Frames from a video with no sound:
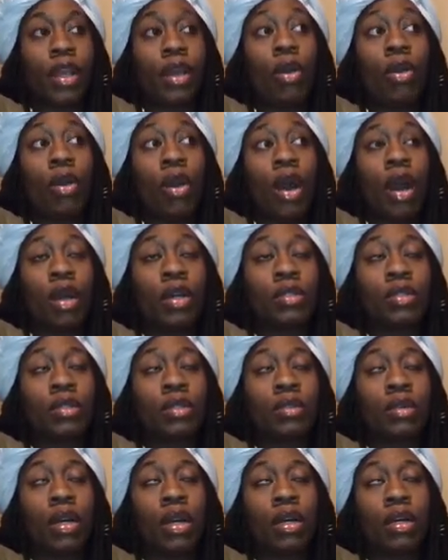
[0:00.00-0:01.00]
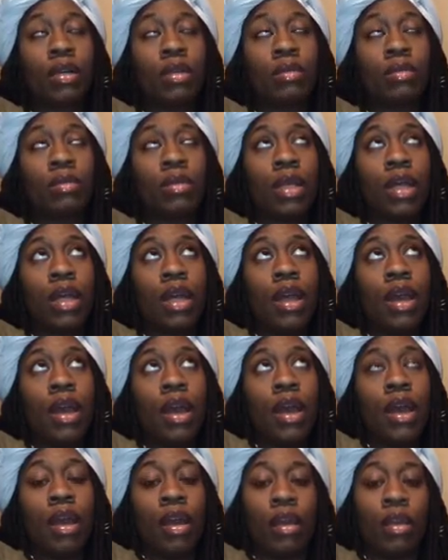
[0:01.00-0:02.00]
Or oh, also um,
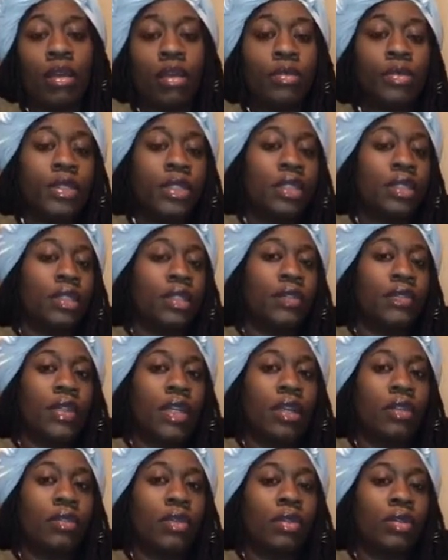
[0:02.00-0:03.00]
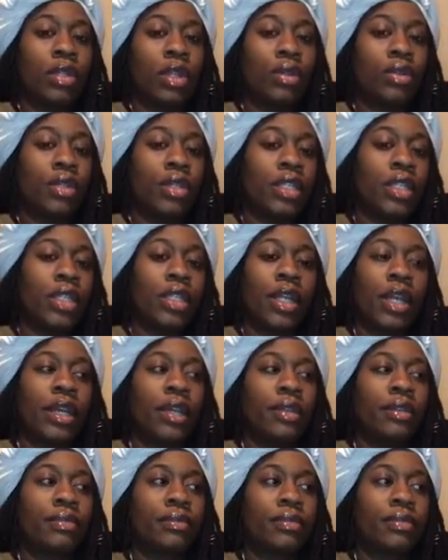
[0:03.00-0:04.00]
herbs and stuff that grow locally. Like
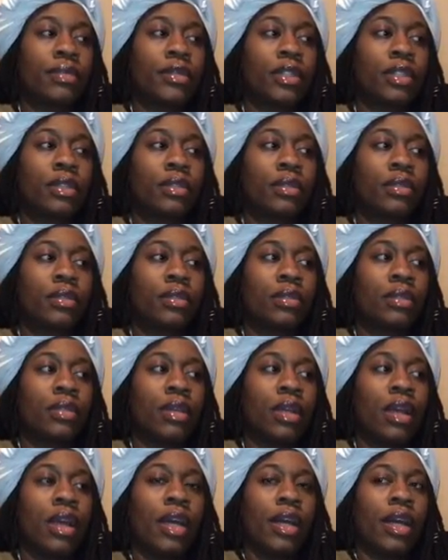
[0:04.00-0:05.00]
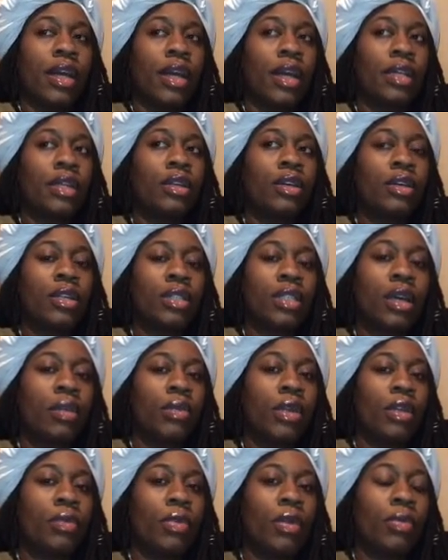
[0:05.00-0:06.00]
I notice how
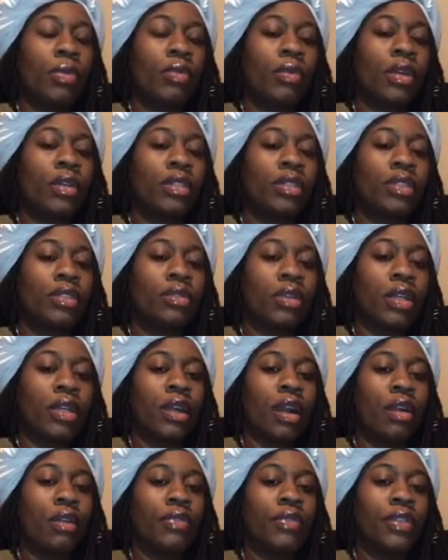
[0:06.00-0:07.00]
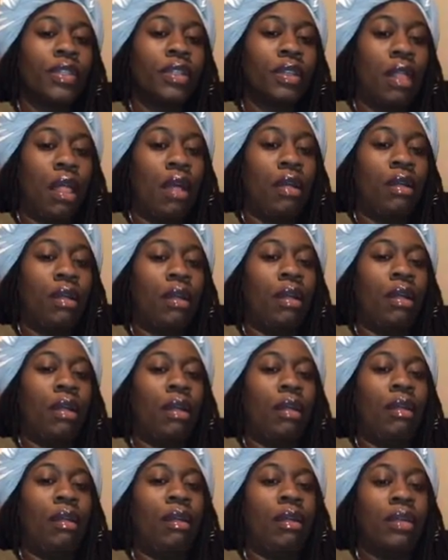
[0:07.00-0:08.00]
many people around this joint coughing and, eh, eh,
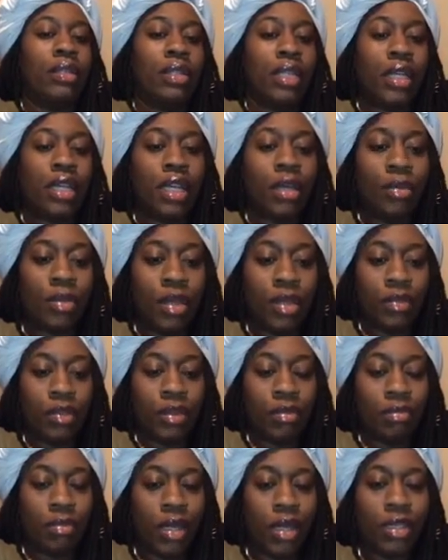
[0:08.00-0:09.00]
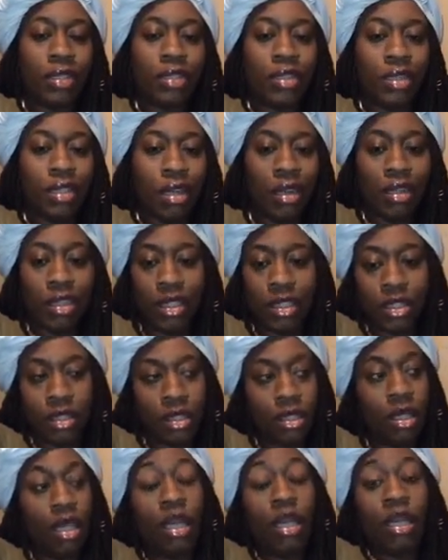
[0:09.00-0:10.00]
eh, and they keep giving them medicine and all this
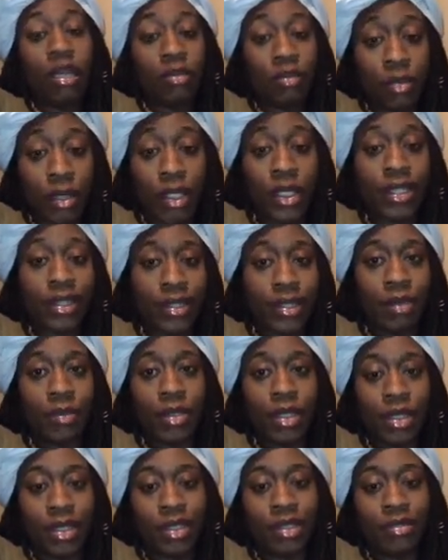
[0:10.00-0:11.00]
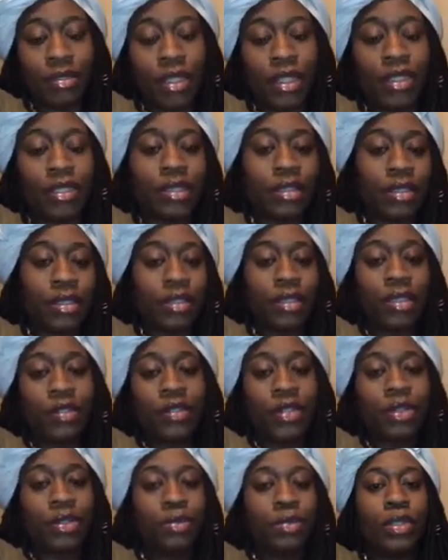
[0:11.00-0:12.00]
shit. Read some of the ingredients and stuff
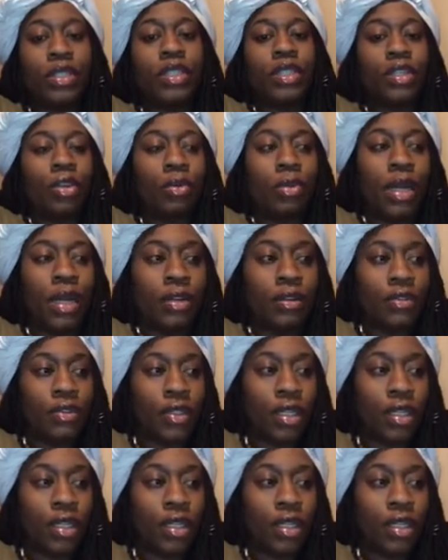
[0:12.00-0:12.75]
that you put in your mouth.